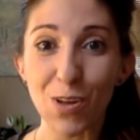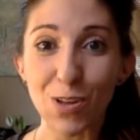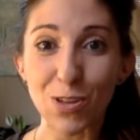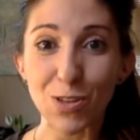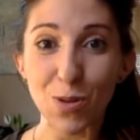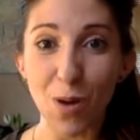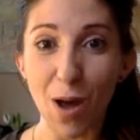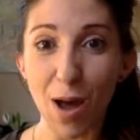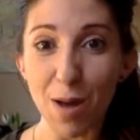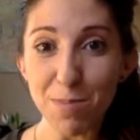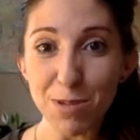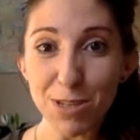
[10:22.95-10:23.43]

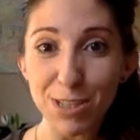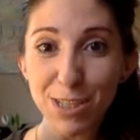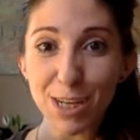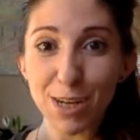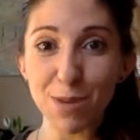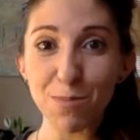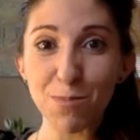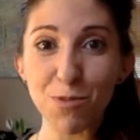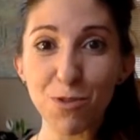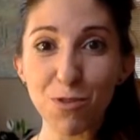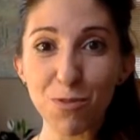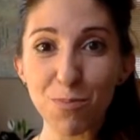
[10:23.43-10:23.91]
So I'm just
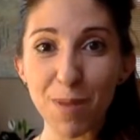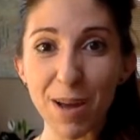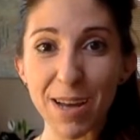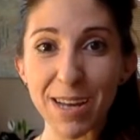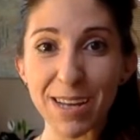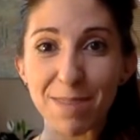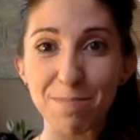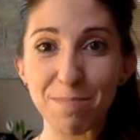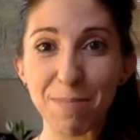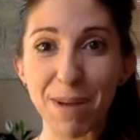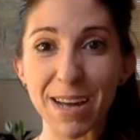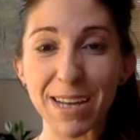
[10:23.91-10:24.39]
going to move
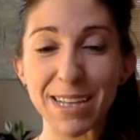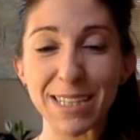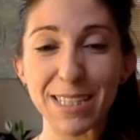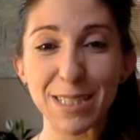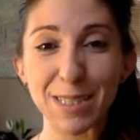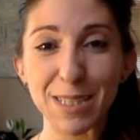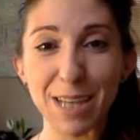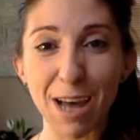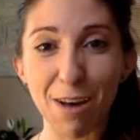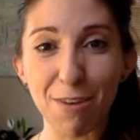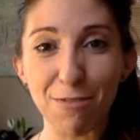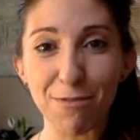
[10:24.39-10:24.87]

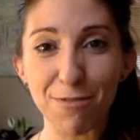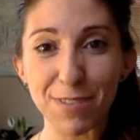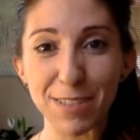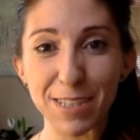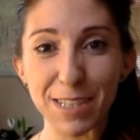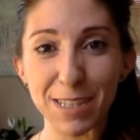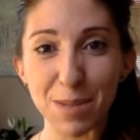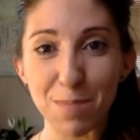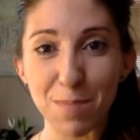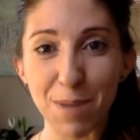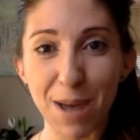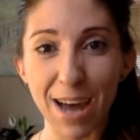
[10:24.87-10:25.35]
myself
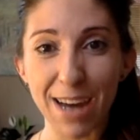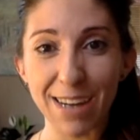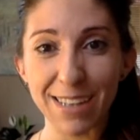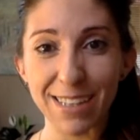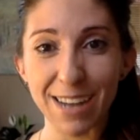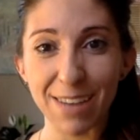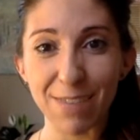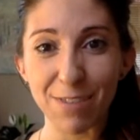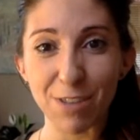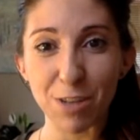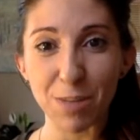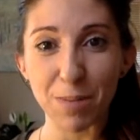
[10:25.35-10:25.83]
to the back
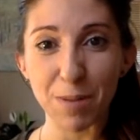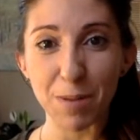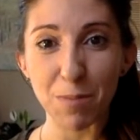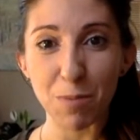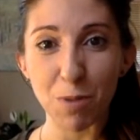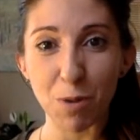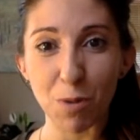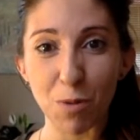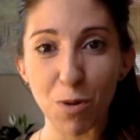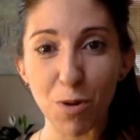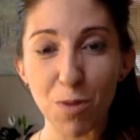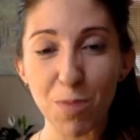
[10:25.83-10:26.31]
to have a little bit
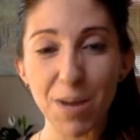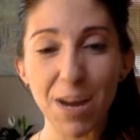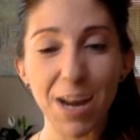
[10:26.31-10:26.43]
more room.